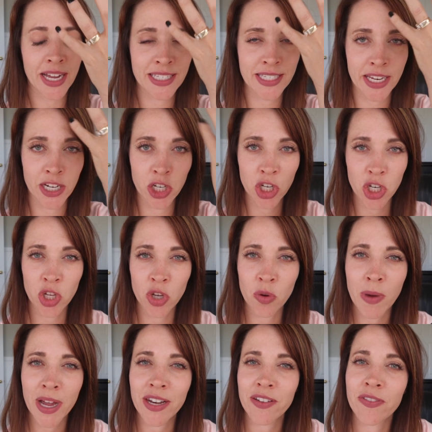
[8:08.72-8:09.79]
Because I knew
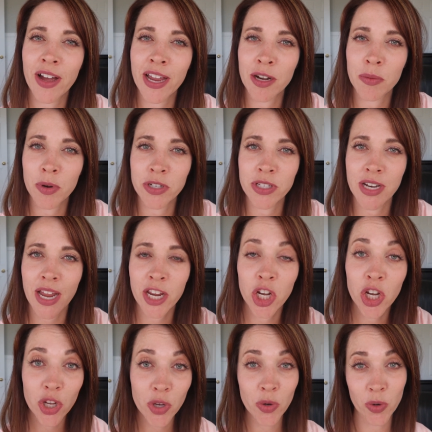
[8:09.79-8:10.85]
my defined person. I
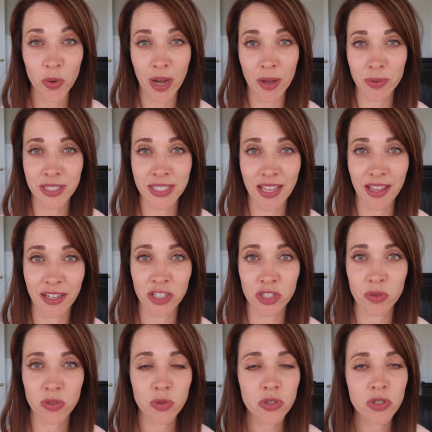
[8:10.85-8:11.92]
knew who I was selling
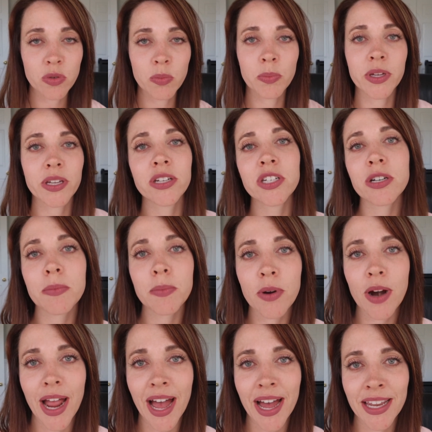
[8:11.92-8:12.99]
to. So as you build your
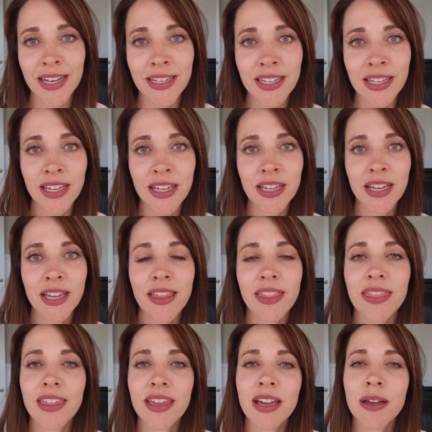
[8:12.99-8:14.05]
brand,
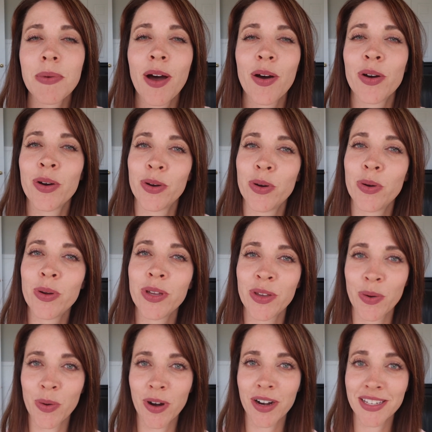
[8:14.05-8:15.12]
think about who
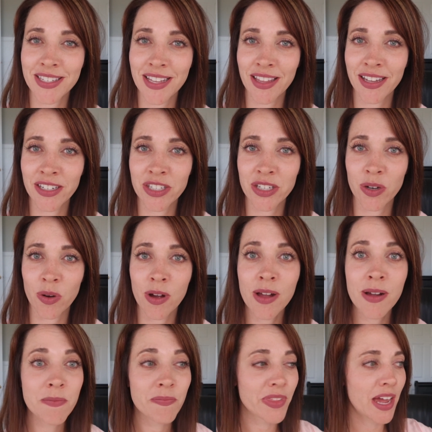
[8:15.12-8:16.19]
you're selling to.
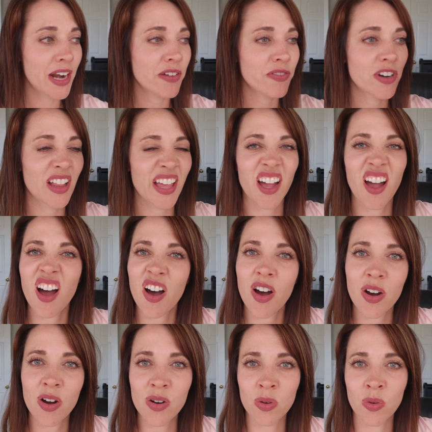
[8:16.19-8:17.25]
Then if you're like,
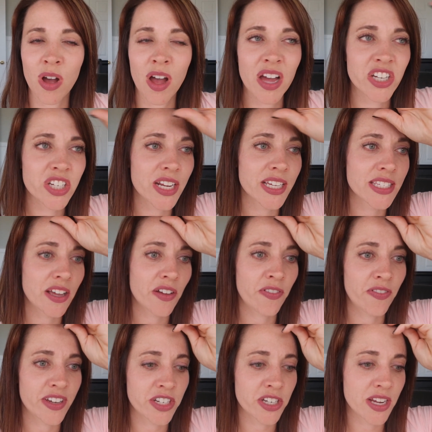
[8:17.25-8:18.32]
oh, should I sell
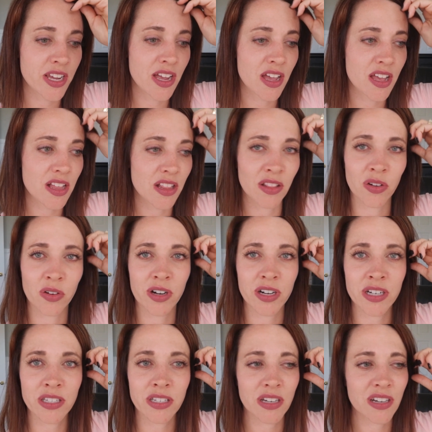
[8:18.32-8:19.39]
fishing
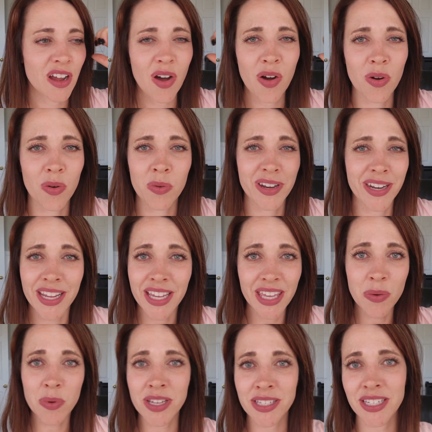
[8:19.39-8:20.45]
lures? No,
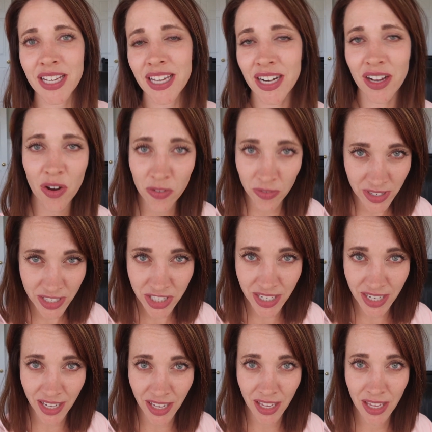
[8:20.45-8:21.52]
Nikki wasn't gonna go
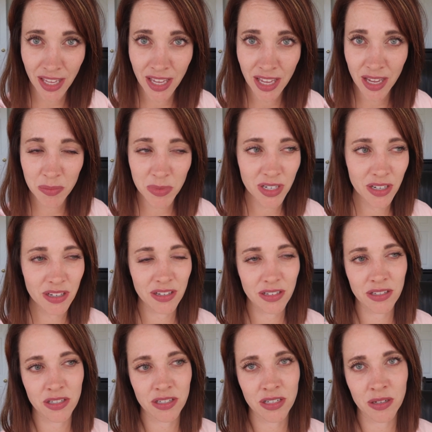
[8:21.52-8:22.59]
fishing. I mean,
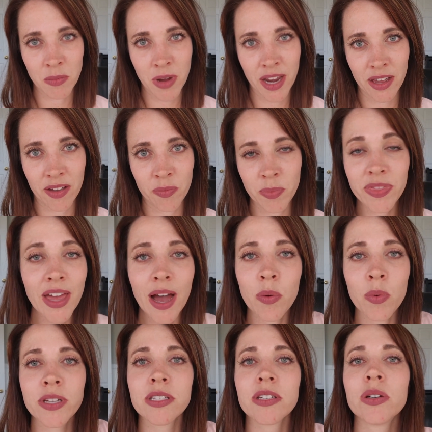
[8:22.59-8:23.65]
she might have, but that
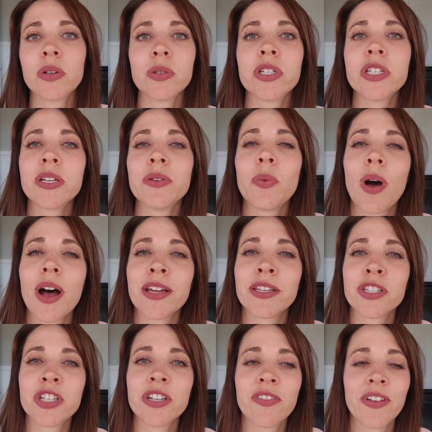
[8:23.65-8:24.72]
wasn't who she
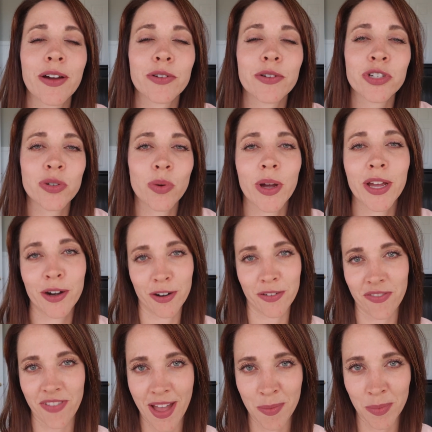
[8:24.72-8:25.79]
was. She found joy in her
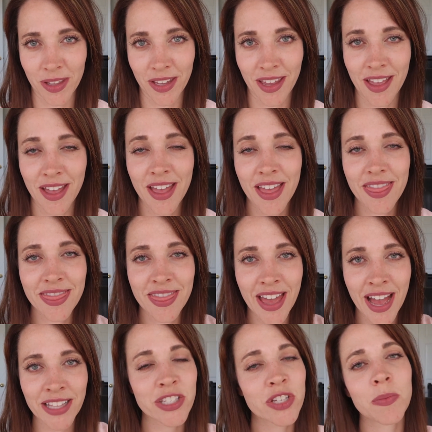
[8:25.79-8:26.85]
family.
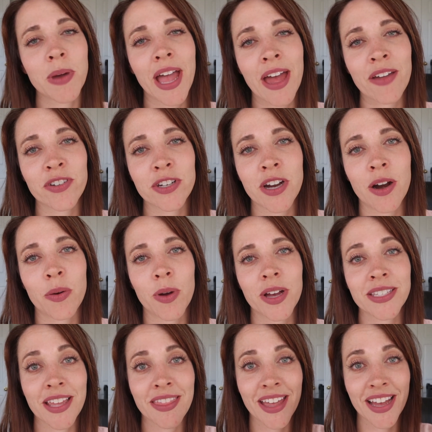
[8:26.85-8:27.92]
That's who my avatar
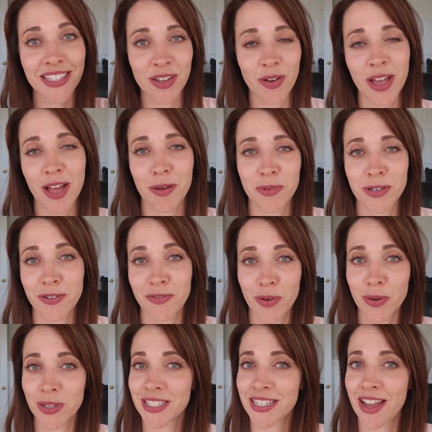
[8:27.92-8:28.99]
was, and that's how I helped to
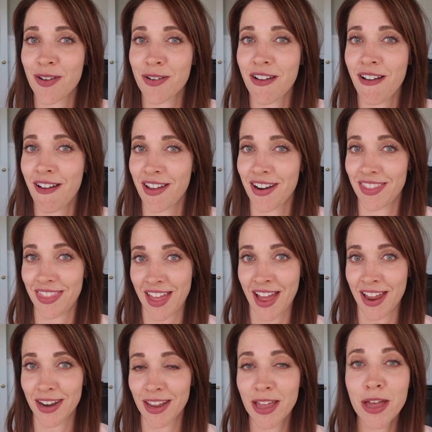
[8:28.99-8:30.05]
focus down on
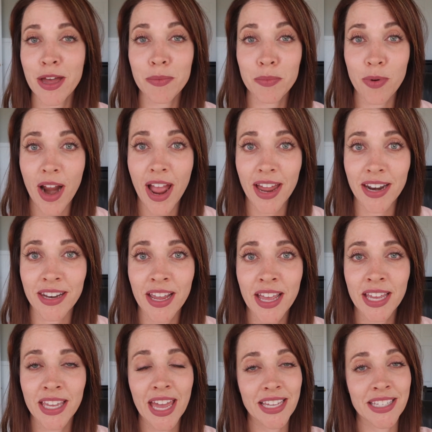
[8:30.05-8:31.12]
that brand.
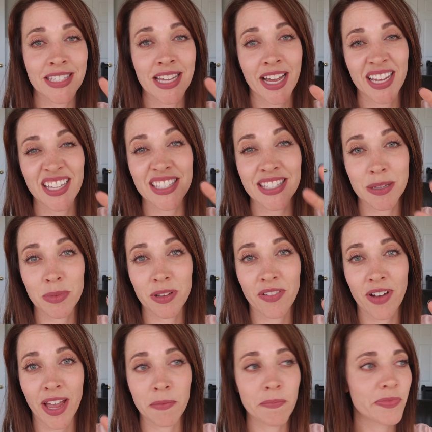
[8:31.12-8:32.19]
Okay, second,
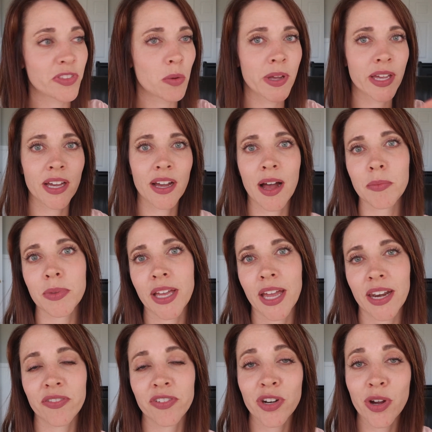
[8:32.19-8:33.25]
simplify. Don't make it
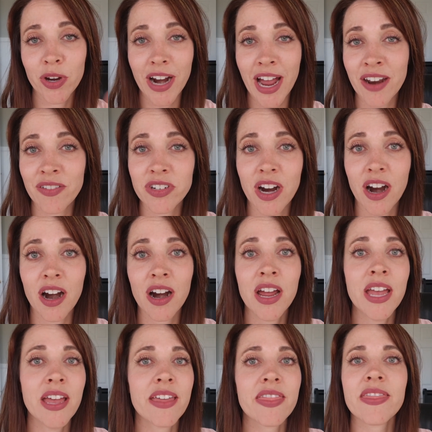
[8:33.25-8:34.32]
complicated. If you know your avatar,
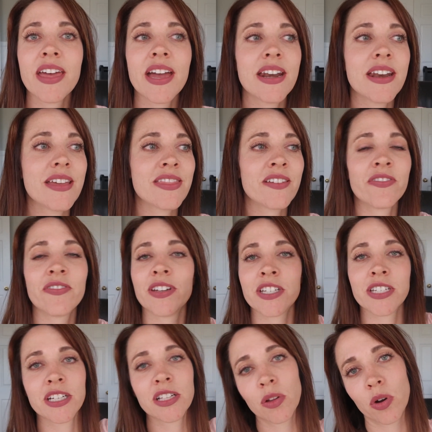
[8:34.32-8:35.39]
then the
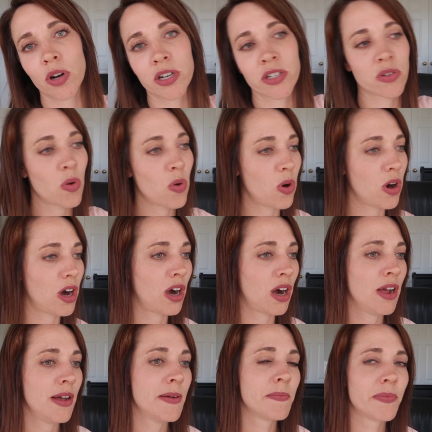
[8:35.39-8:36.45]
fishing lures or
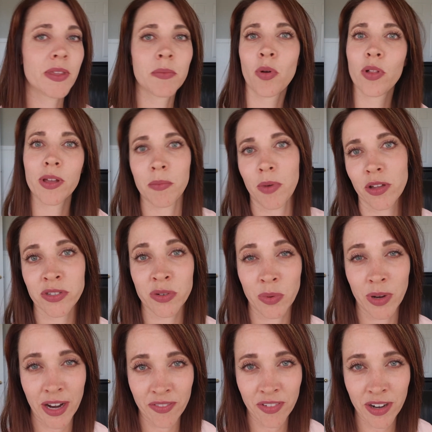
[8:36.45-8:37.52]
the bowling balls or
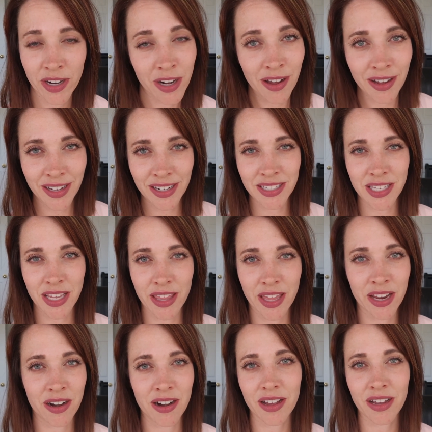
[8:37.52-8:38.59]
whatever, you're not gonna sell
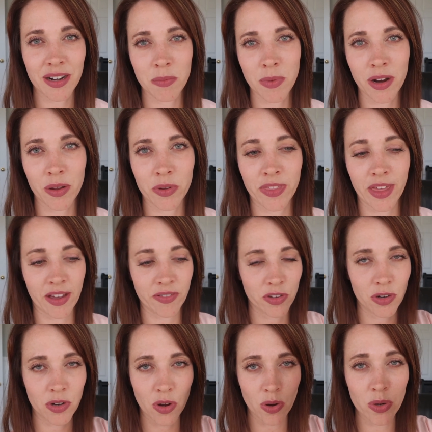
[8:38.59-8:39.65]
that. You're not gonna model with that. If you
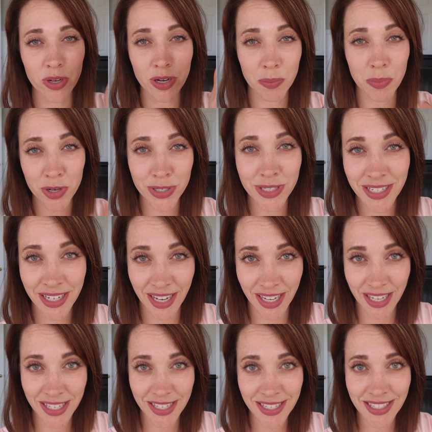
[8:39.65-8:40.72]
know who your person
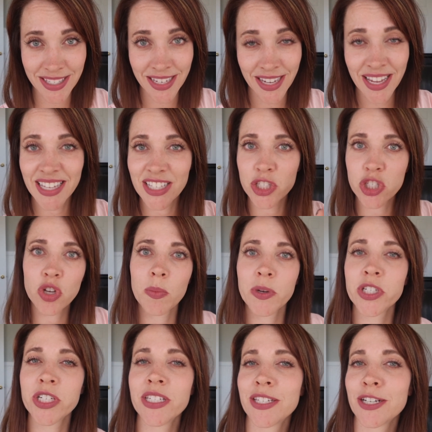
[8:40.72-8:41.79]
is, it's so
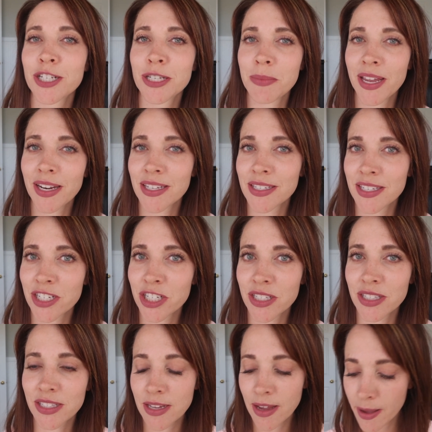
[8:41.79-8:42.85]
much easier to make
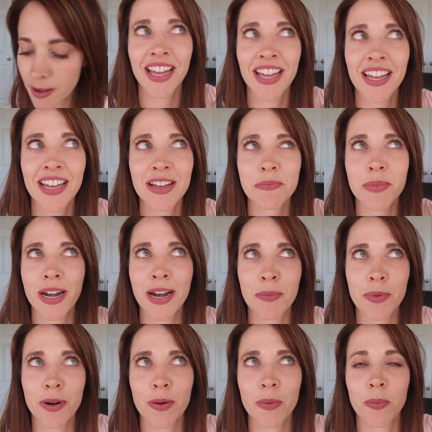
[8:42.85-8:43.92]
decisions. My
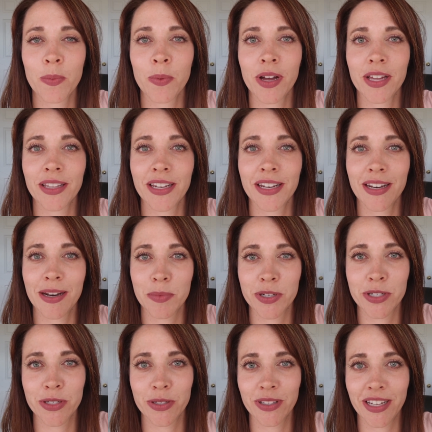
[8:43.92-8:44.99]
number one led to number
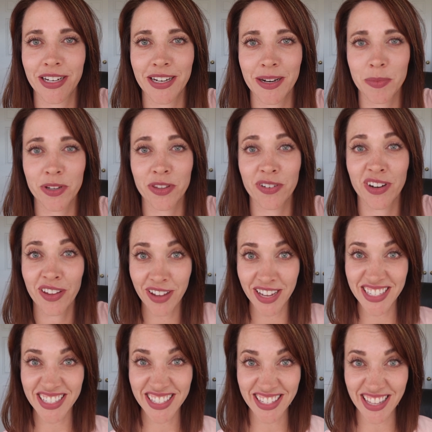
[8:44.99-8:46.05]
two, led to number three. You
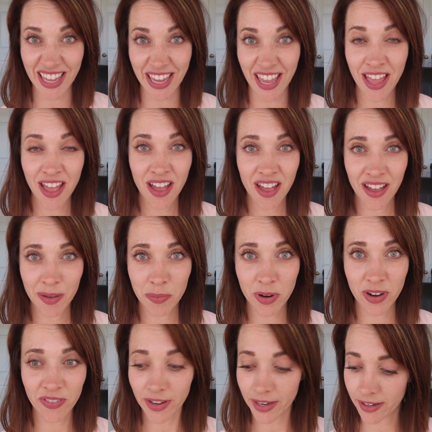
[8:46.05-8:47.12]
guys, is like
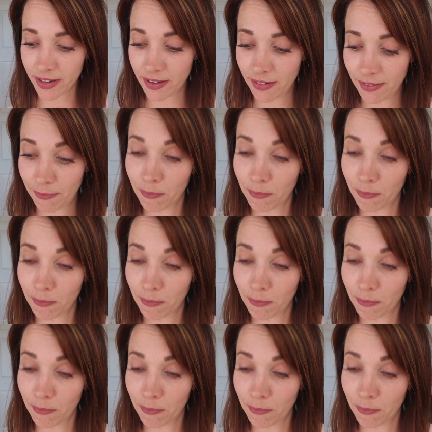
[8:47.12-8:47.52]
perfect.